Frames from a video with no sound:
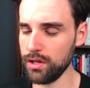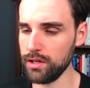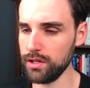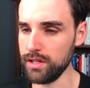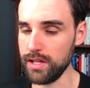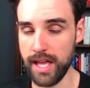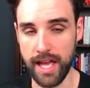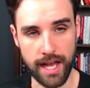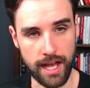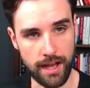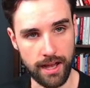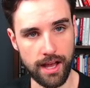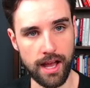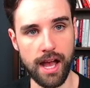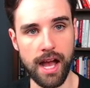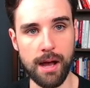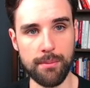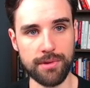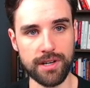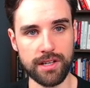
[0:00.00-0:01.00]
yeah,
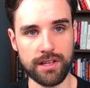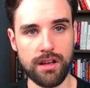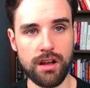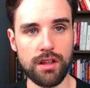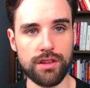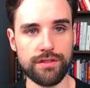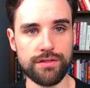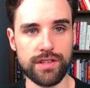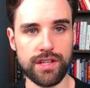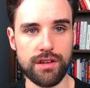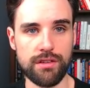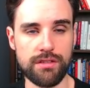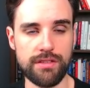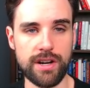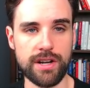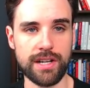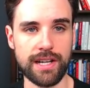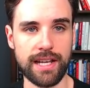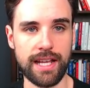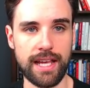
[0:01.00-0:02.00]
I'm going to call the video
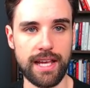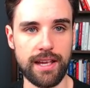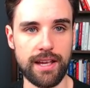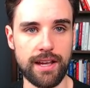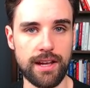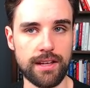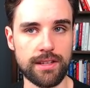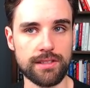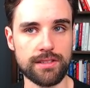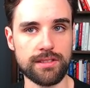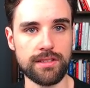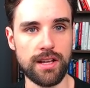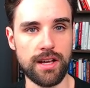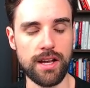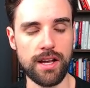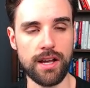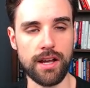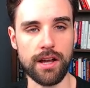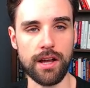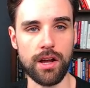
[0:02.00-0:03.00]
there today, guys.
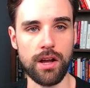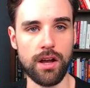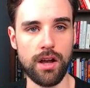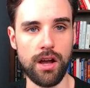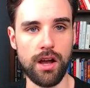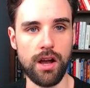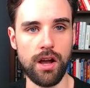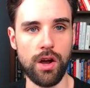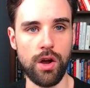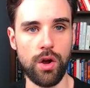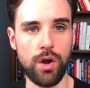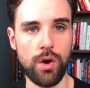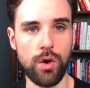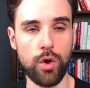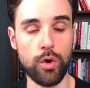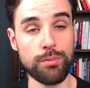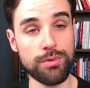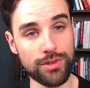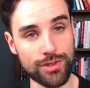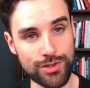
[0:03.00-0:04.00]
Uh,
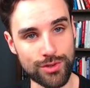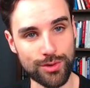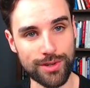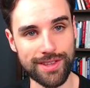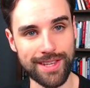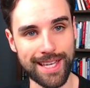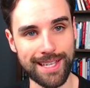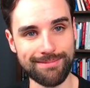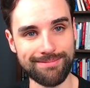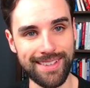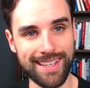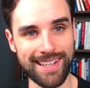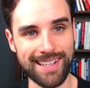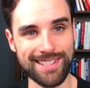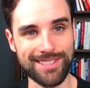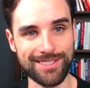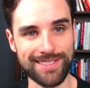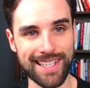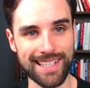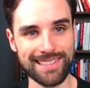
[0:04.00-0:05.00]
hope you enjoyed that. And
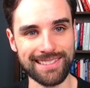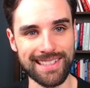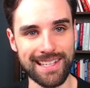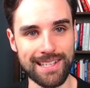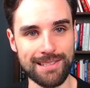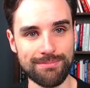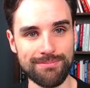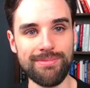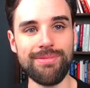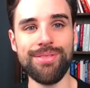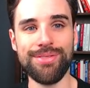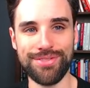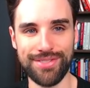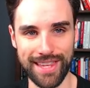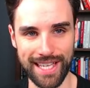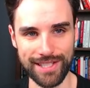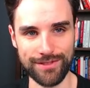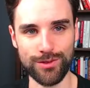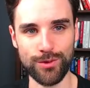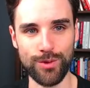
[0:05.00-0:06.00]
until next time,
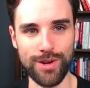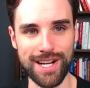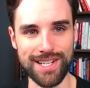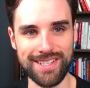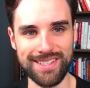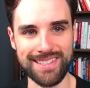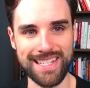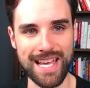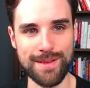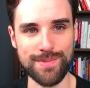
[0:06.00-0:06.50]
thanks for watching Dapp